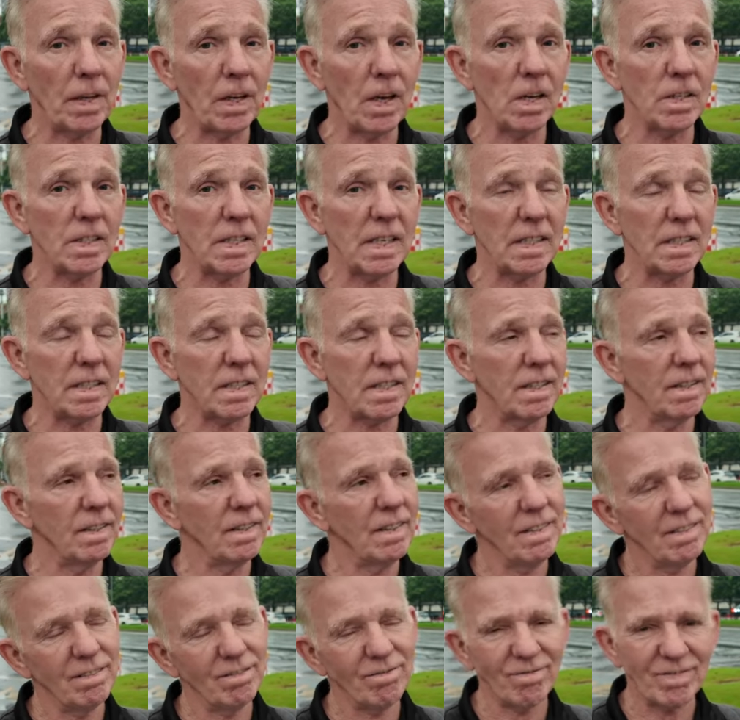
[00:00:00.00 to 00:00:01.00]
because
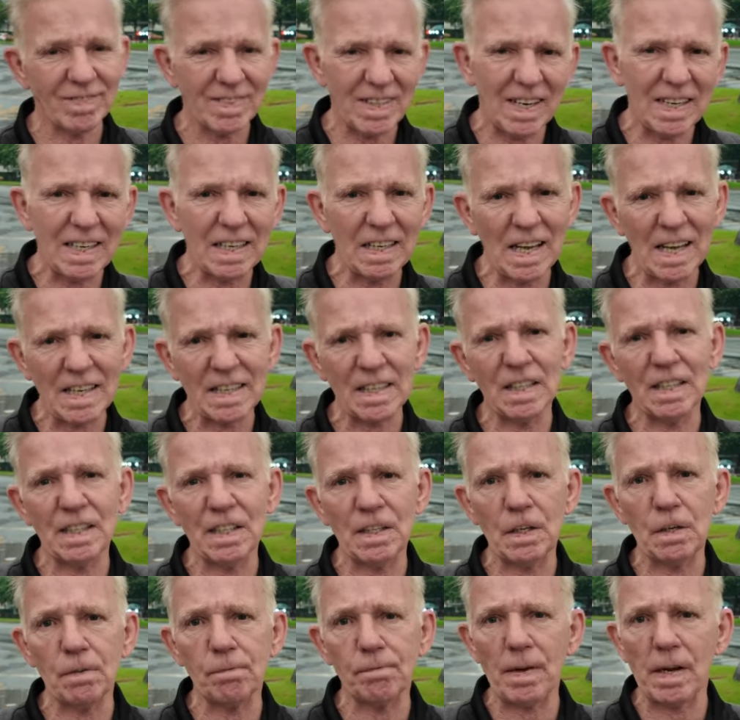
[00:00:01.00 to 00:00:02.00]
it's kind of like a
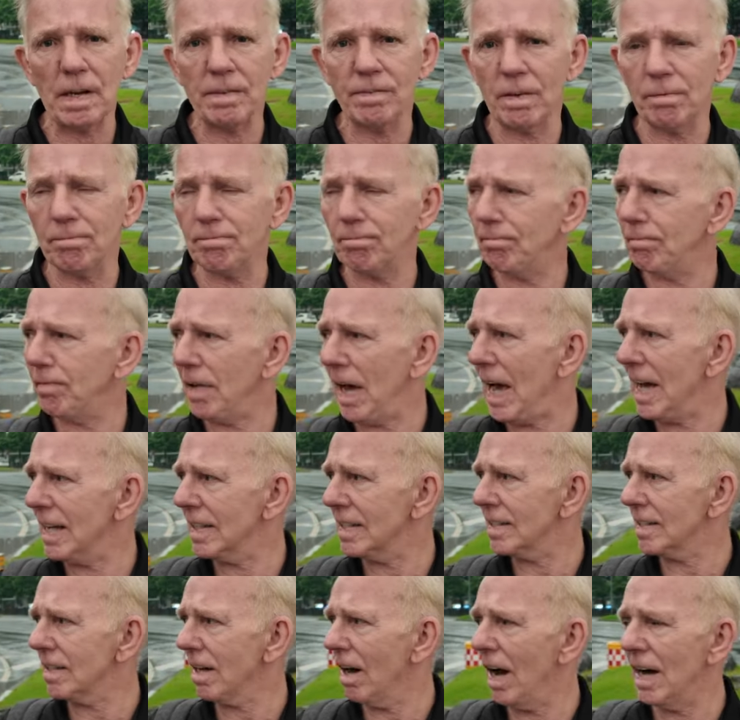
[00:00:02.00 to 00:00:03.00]
little bit of a
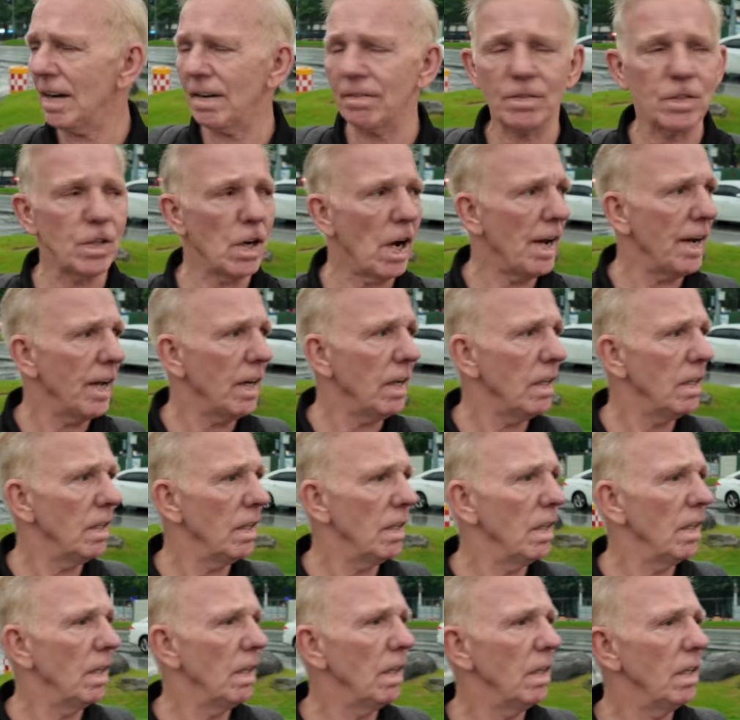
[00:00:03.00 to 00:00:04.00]
bad side of China,
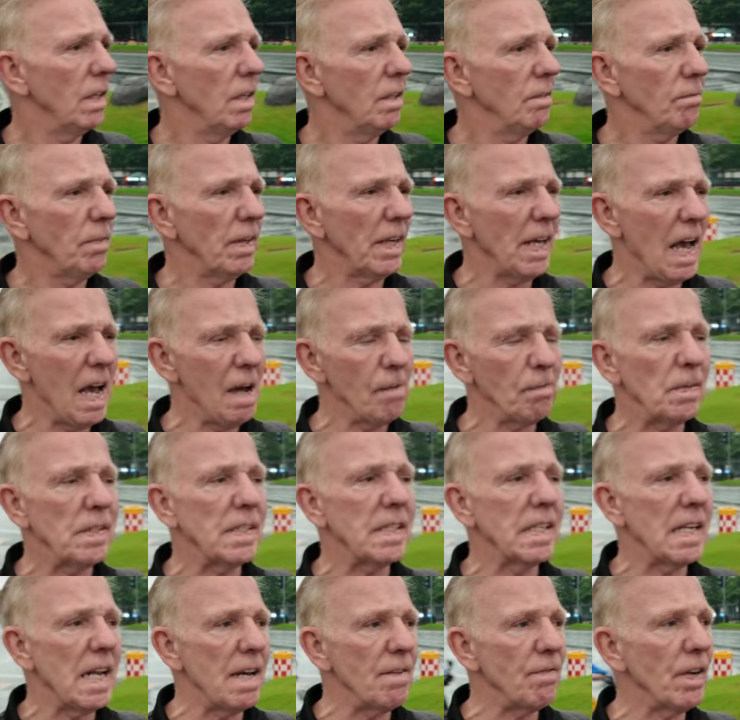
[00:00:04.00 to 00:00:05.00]
but it
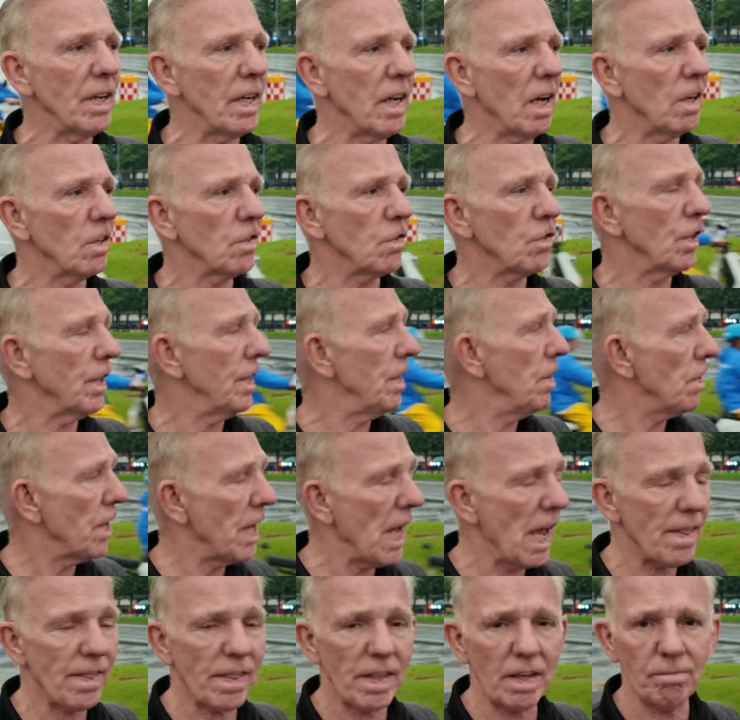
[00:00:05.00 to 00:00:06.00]
happens in every country. You
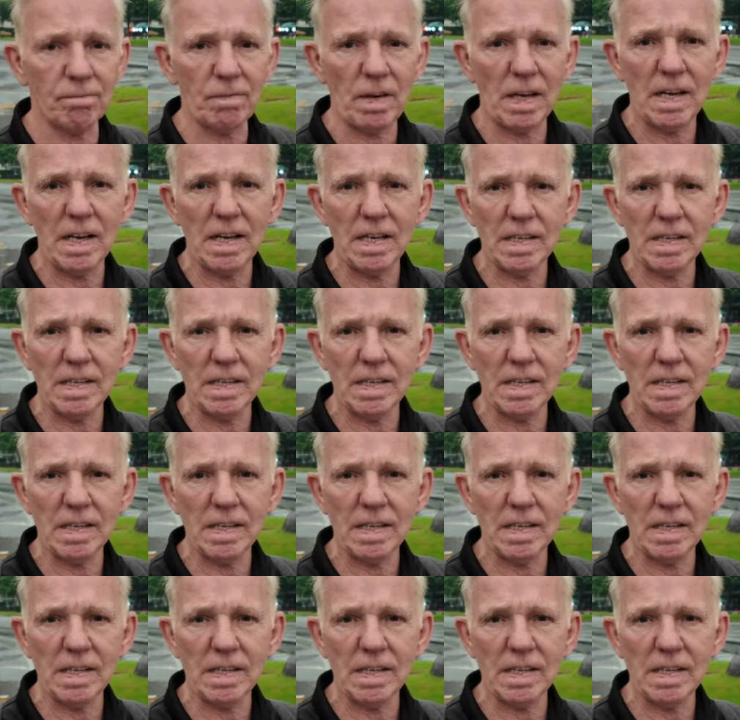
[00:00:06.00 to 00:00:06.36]
get them.